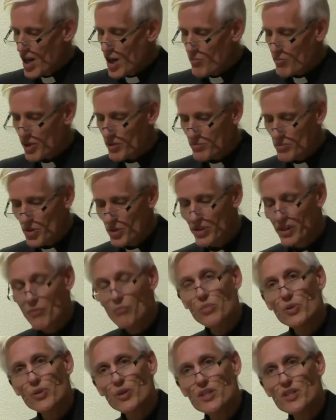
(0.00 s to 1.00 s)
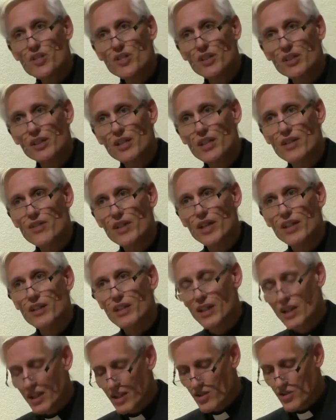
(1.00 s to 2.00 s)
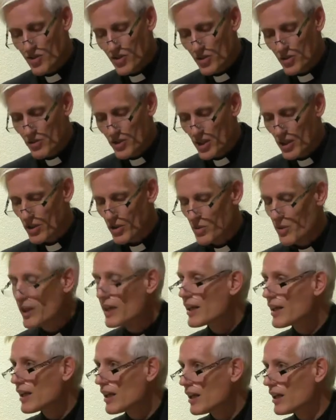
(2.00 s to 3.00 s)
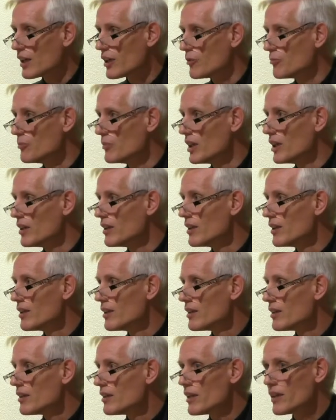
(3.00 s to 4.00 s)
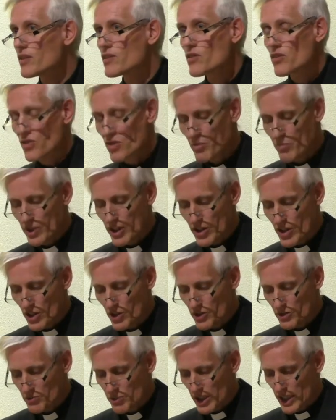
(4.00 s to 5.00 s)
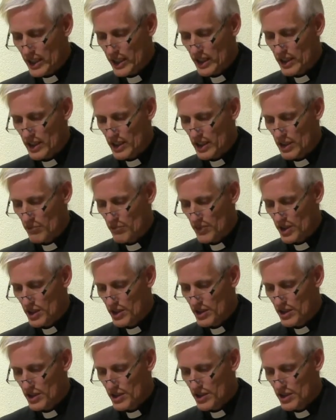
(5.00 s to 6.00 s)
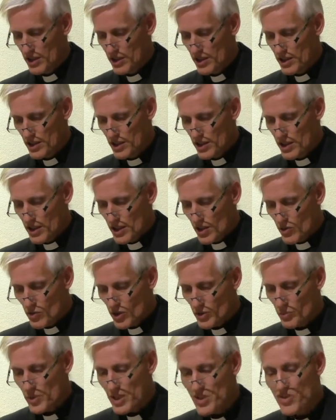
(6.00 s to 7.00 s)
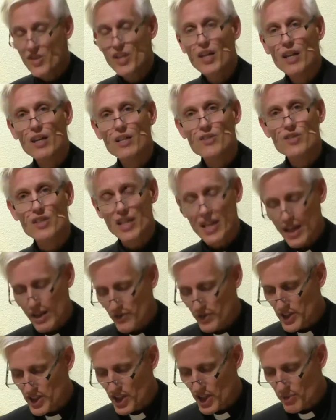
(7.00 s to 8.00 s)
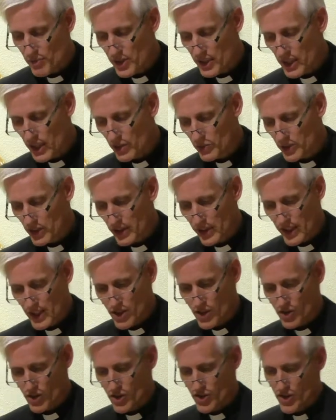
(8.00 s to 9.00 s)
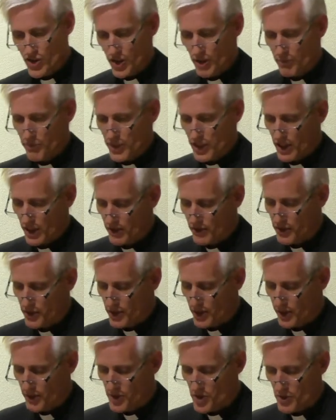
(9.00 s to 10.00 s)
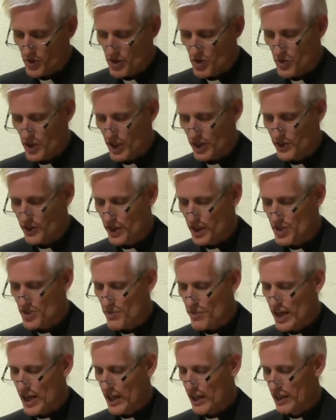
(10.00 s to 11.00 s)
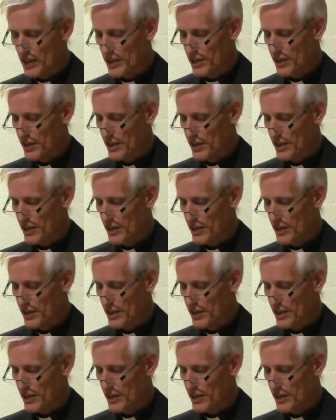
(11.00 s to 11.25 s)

but more importantly, they needed to know him and to be known by him. What we see is an ever deepening relationship being formed between these men.